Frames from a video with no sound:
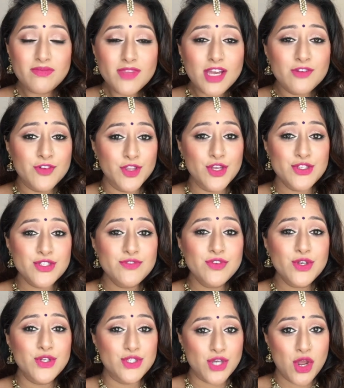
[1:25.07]
for those of
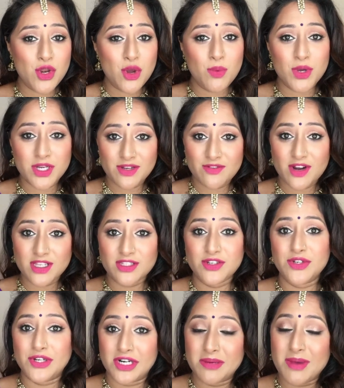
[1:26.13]
you who don't know what
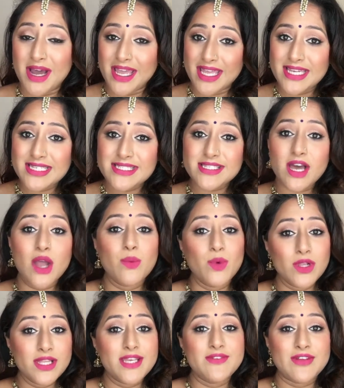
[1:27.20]
Navratri or Garba is, I
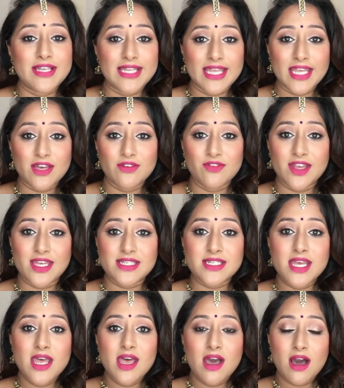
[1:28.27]
will leave a link of it
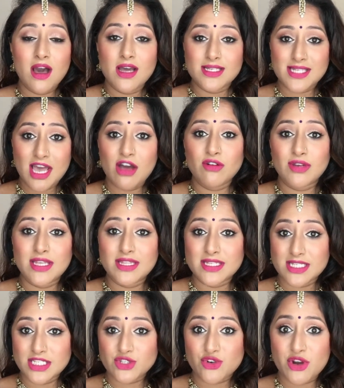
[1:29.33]
down in the
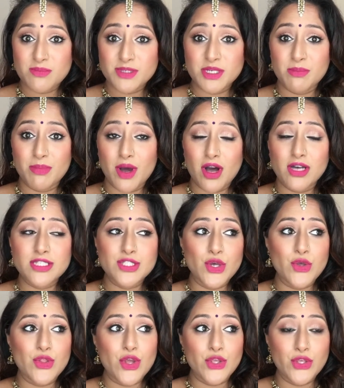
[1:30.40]
description bar
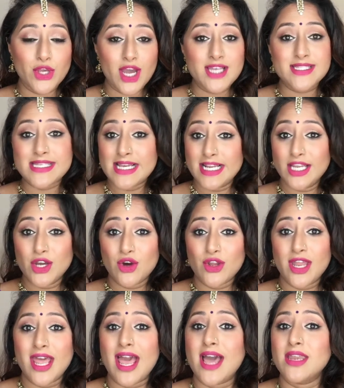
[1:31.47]
so that you guys can click
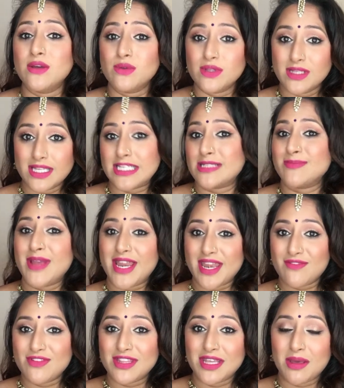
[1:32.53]
on it and it will explain
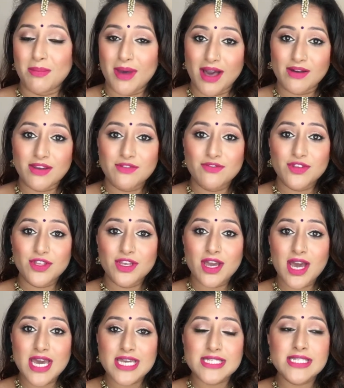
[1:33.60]
everything about it for you
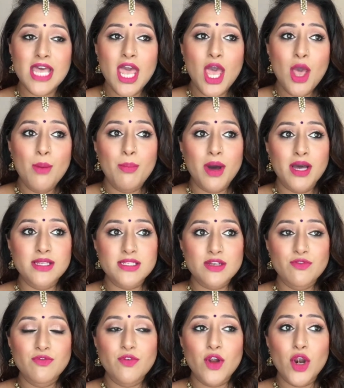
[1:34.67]
guys. But
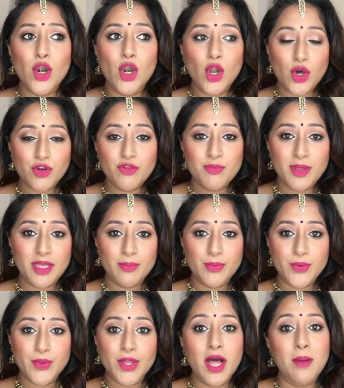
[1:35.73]
for a lot of
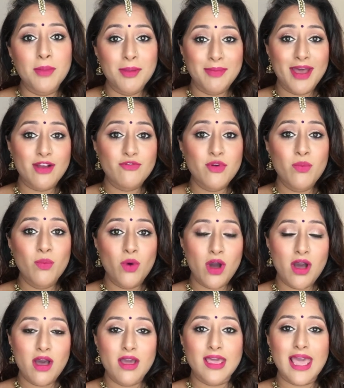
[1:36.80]
people coming back from
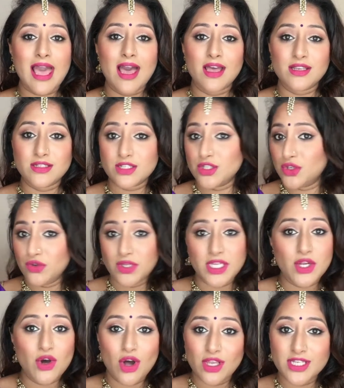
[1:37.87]
work and
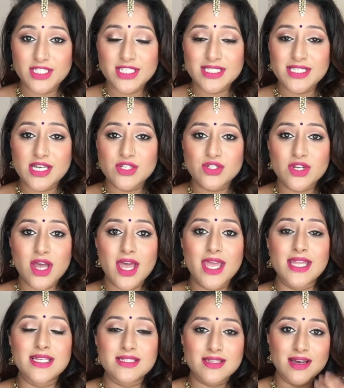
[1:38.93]
uni, college, etc.,
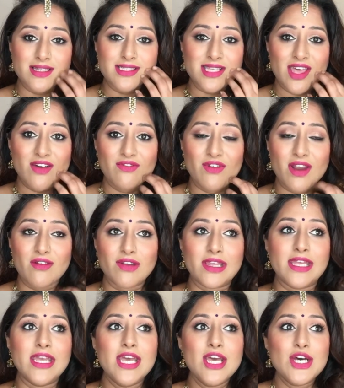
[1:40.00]
it does get
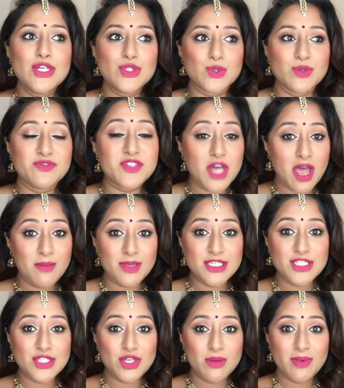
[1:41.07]
very sort of time
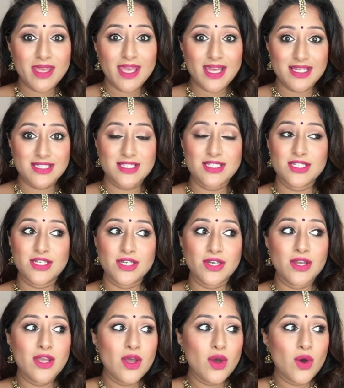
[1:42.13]
consuming as
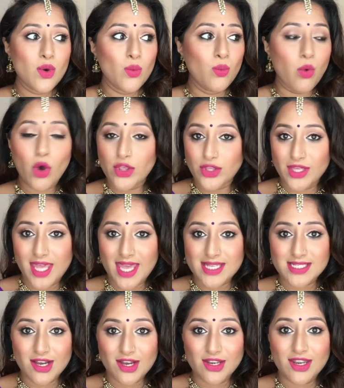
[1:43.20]
to what you
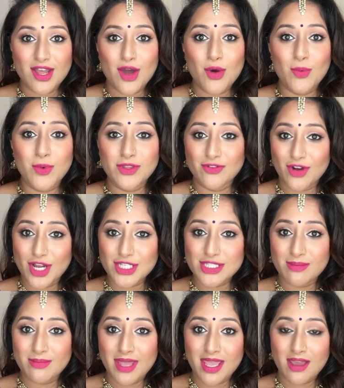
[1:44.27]
get done with regards
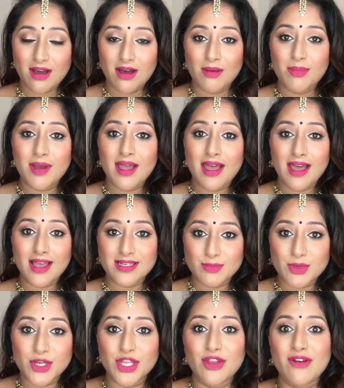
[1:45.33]
to makeup and
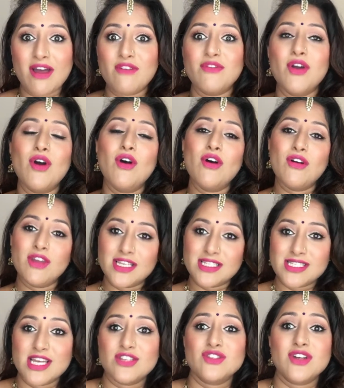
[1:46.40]
putting your outfit on,
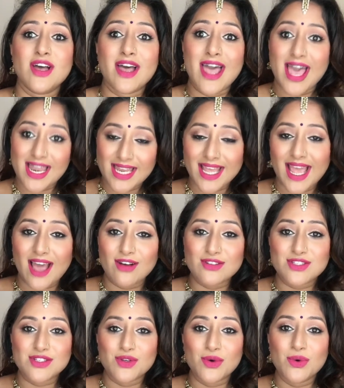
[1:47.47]
etc., heading out
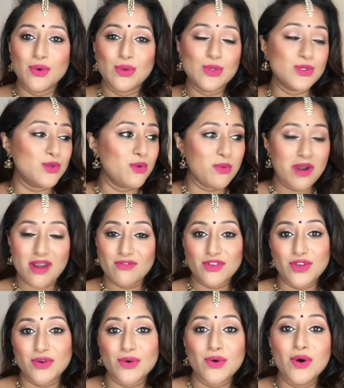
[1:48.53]
to the halls or wherever
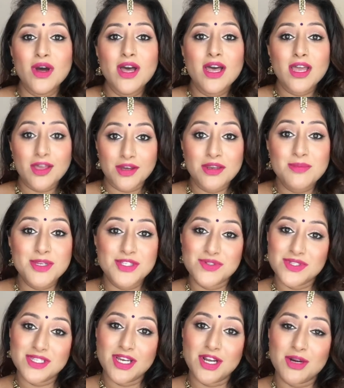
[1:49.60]
you're going to be
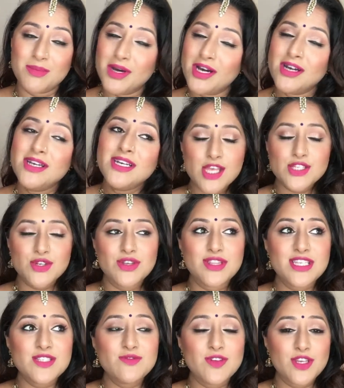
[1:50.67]
doing the Garba. So in
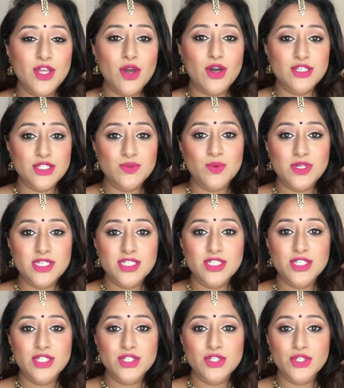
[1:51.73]
this video I just wanted
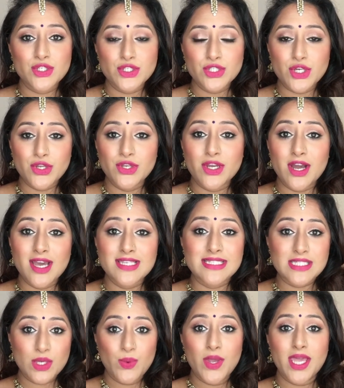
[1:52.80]
to show you
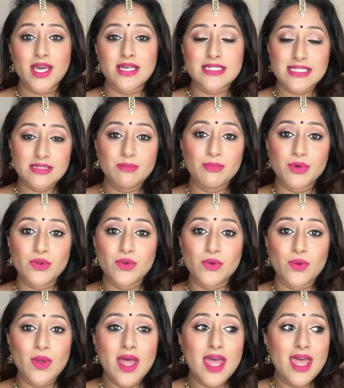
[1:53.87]
guys quick,
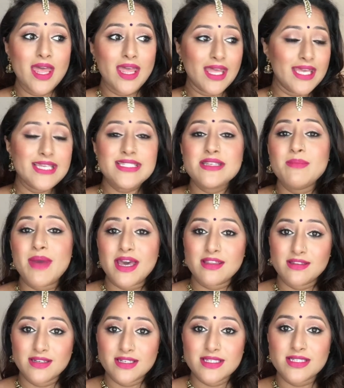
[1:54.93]
simple, easy
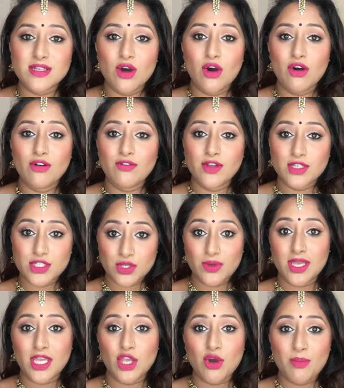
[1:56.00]
methods of
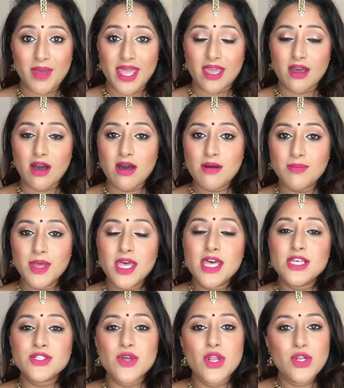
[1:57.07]
doing your makeup
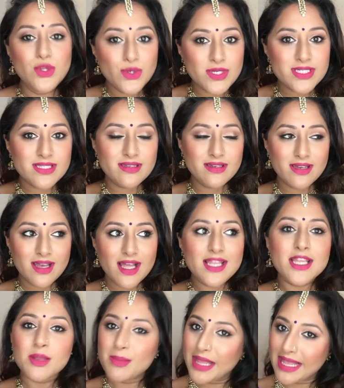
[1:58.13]
so it looks a
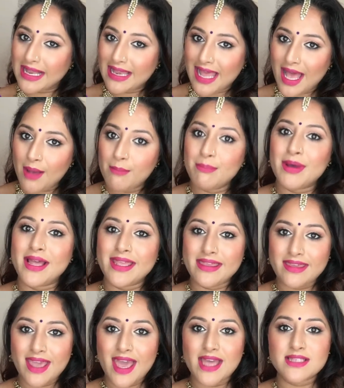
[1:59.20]
little bit glam, but
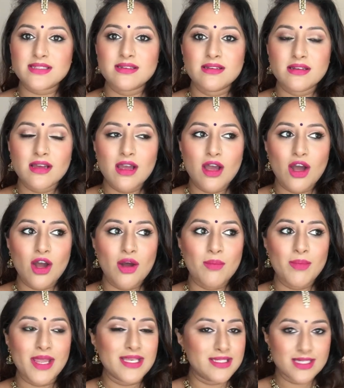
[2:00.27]
yet
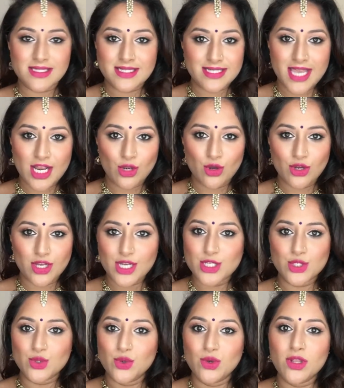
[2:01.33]
it doesn't take long
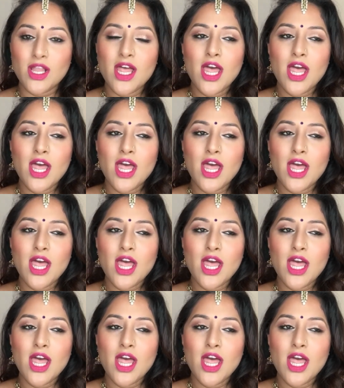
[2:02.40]
at all.